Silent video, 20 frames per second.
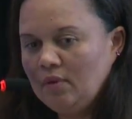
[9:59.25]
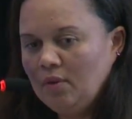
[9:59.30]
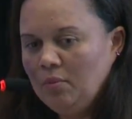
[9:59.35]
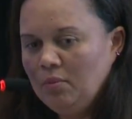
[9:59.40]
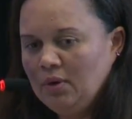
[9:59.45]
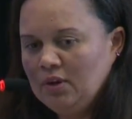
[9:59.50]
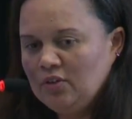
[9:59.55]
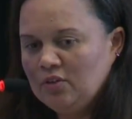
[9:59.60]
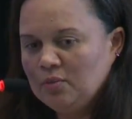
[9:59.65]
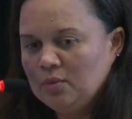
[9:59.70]

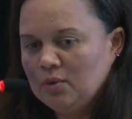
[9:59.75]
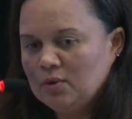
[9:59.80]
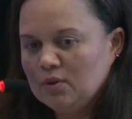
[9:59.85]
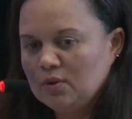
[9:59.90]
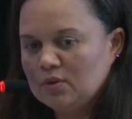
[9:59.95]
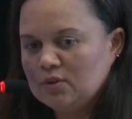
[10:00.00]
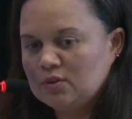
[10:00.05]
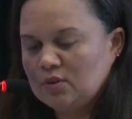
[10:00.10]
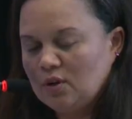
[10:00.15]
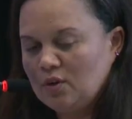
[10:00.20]
much
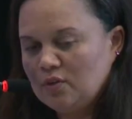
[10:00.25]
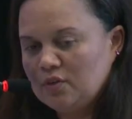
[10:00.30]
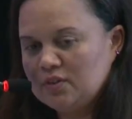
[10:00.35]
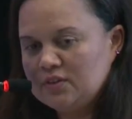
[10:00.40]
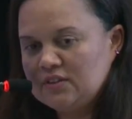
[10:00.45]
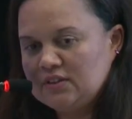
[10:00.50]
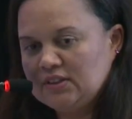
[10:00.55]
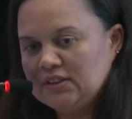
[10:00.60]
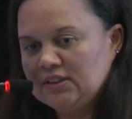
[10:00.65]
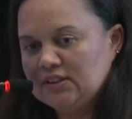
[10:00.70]
more
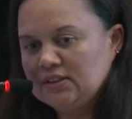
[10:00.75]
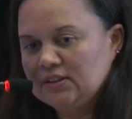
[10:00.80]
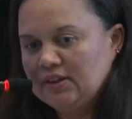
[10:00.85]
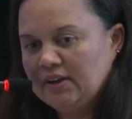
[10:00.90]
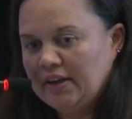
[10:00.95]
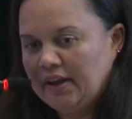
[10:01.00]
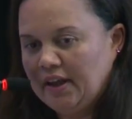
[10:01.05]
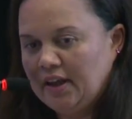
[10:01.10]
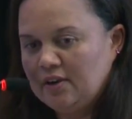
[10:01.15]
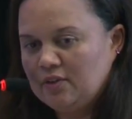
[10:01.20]
solvency
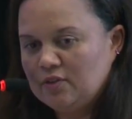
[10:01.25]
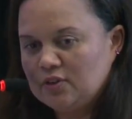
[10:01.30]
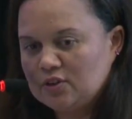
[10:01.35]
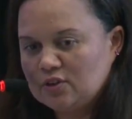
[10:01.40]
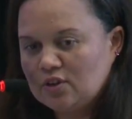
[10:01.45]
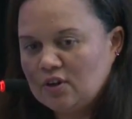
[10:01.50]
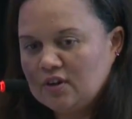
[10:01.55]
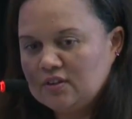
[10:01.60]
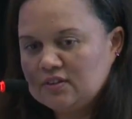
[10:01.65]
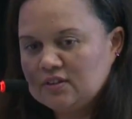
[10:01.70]
and
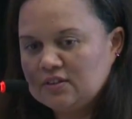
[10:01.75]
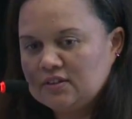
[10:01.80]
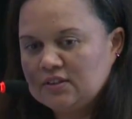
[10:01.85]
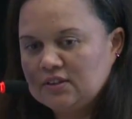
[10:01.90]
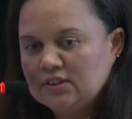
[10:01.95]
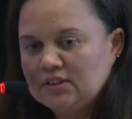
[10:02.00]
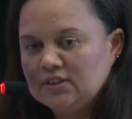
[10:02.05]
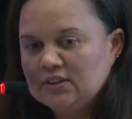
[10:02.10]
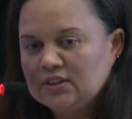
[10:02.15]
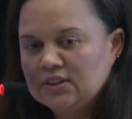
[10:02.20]

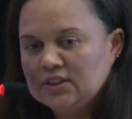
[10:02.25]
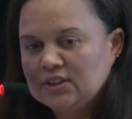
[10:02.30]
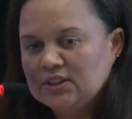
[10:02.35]
viscosity.